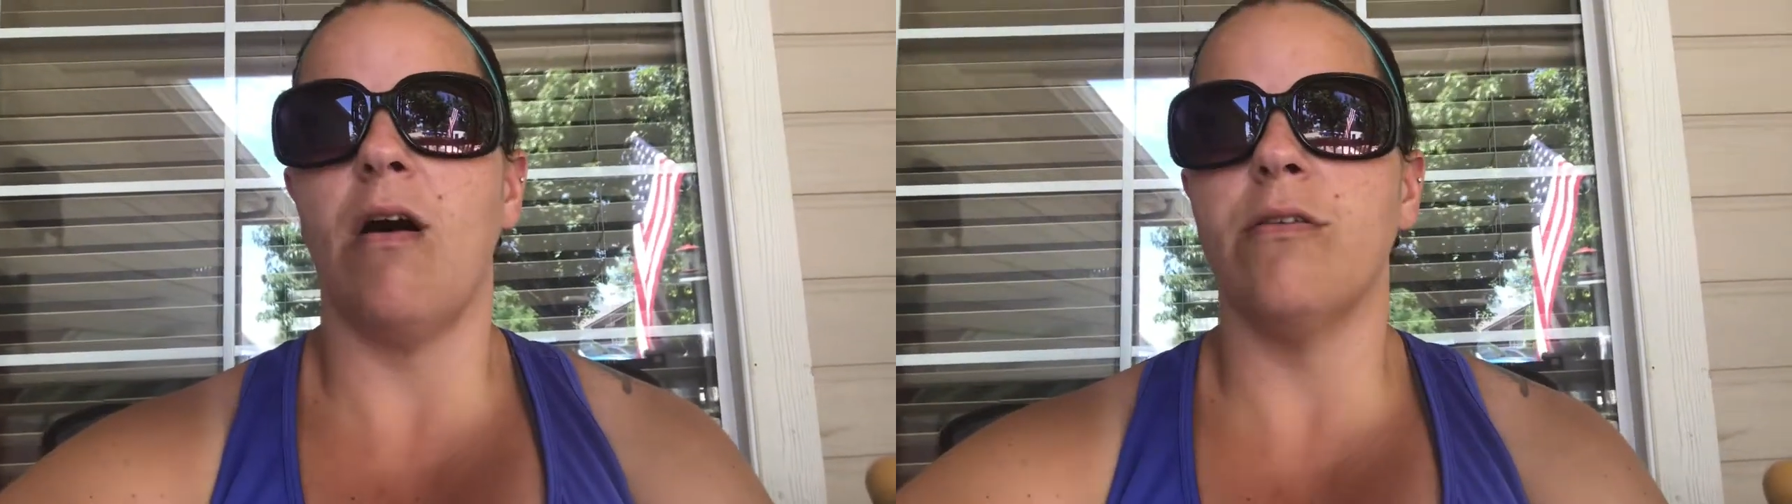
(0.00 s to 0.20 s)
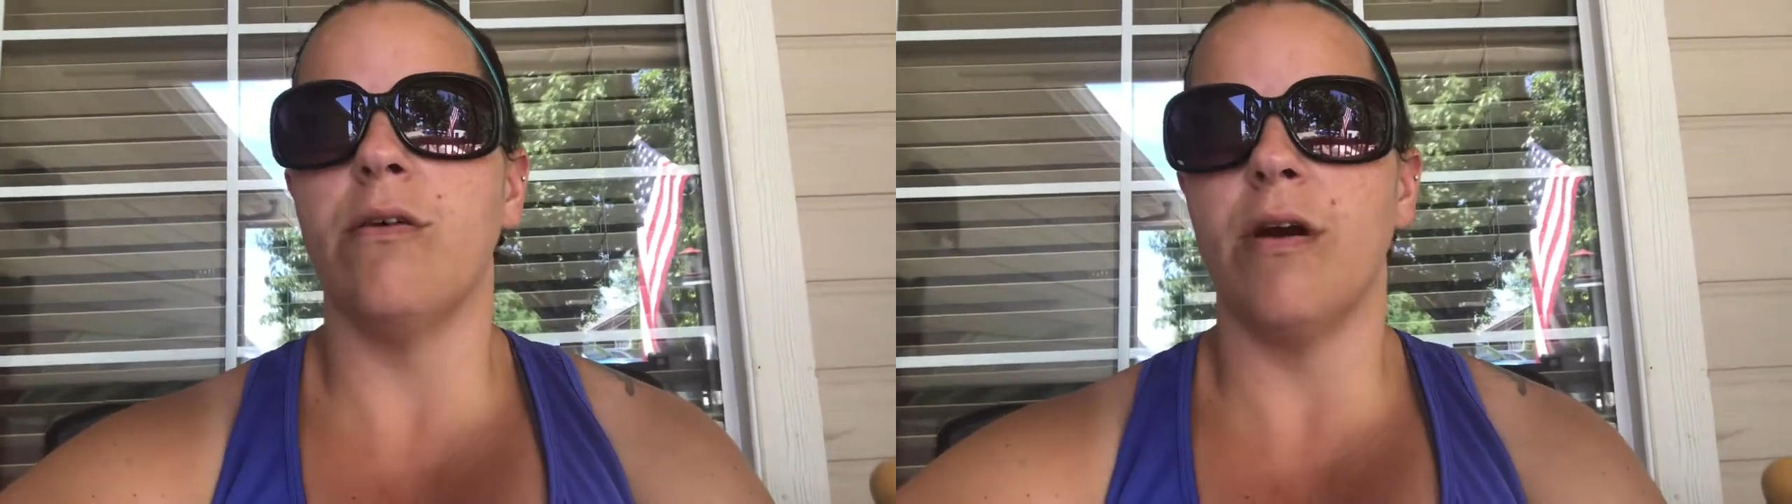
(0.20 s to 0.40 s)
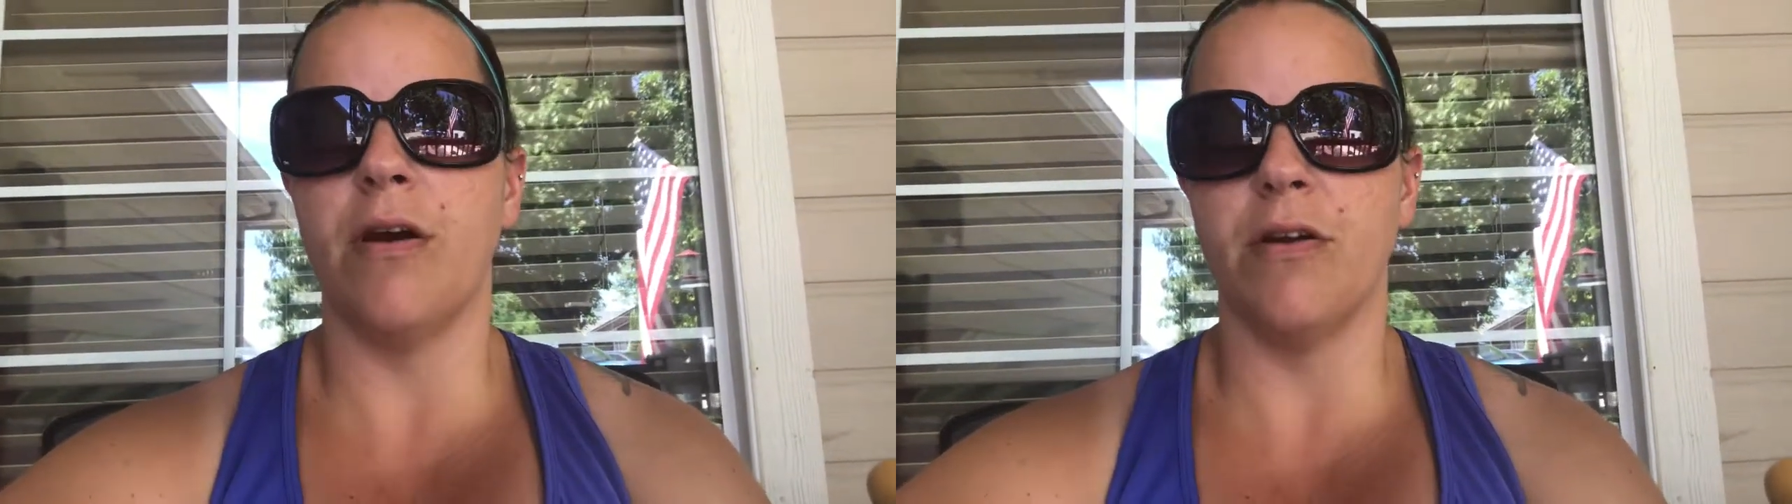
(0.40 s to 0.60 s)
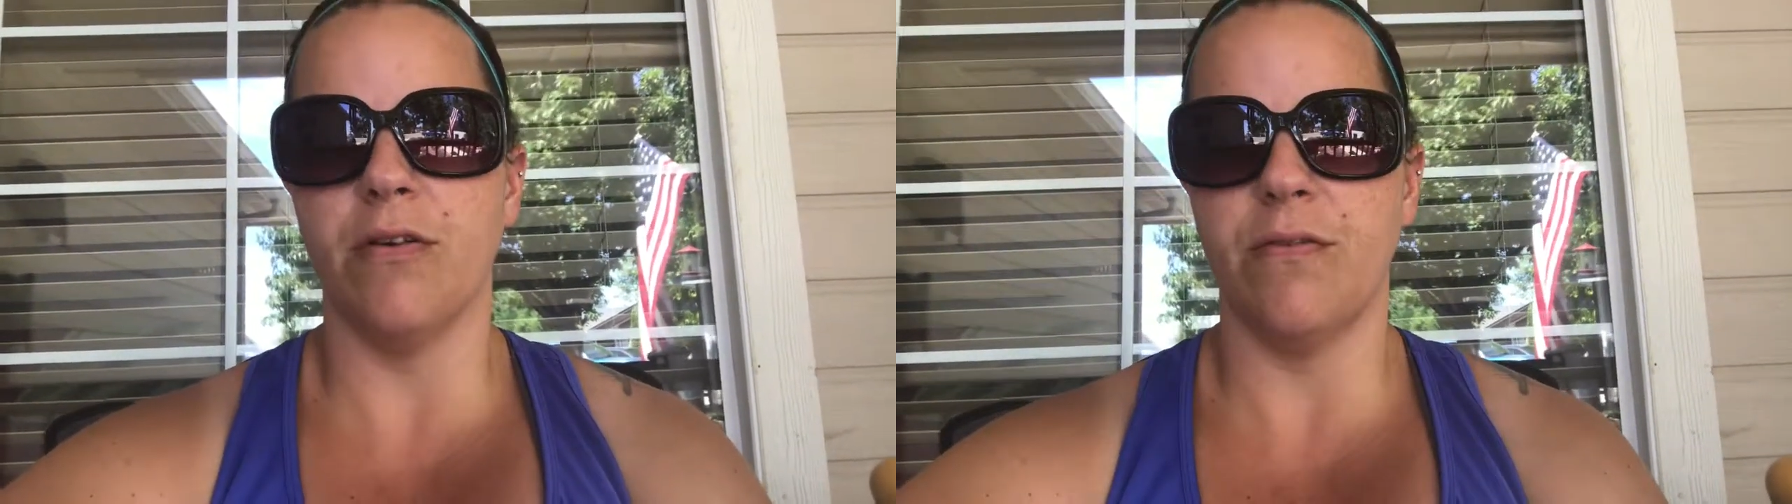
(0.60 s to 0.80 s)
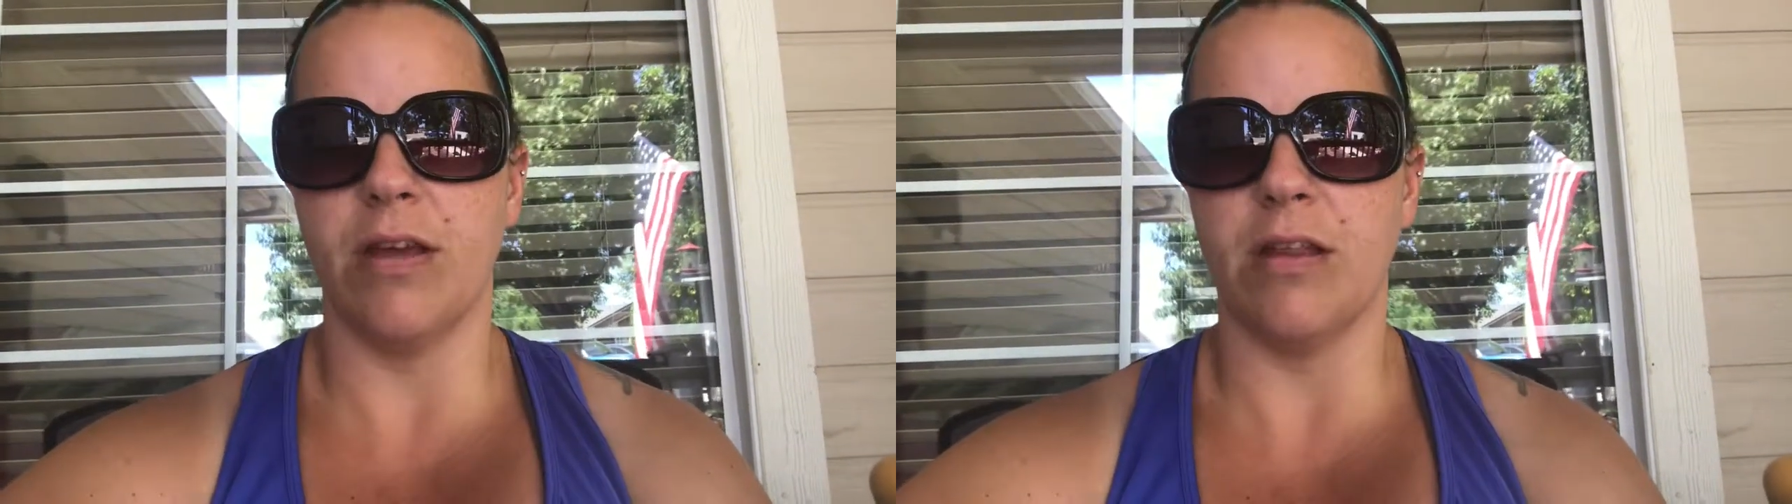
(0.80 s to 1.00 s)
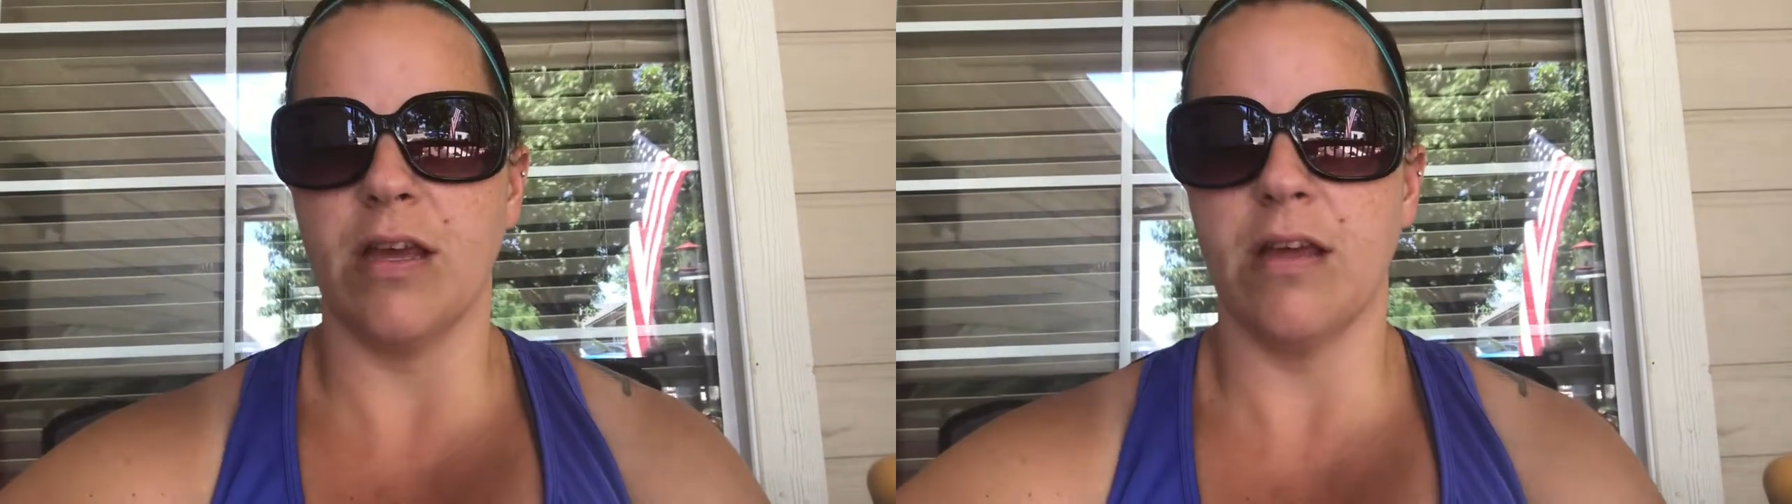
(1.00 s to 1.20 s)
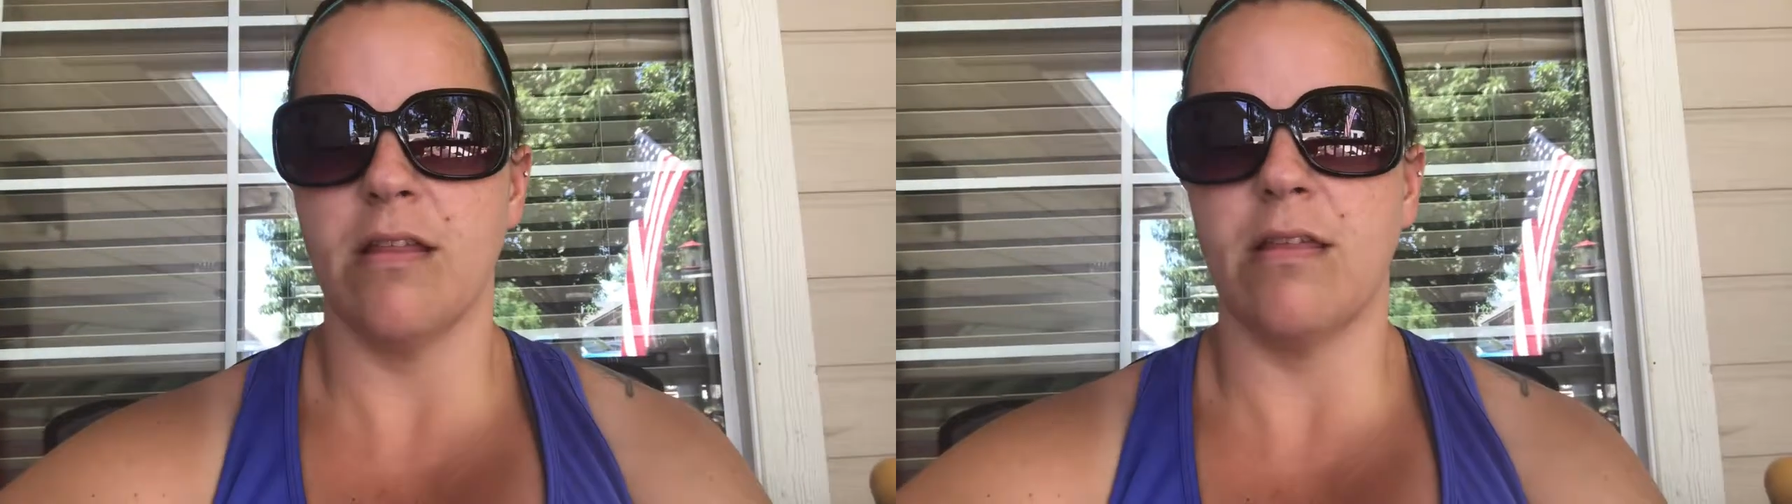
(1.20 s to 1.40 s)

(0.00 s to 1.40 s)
all know how you're feeling.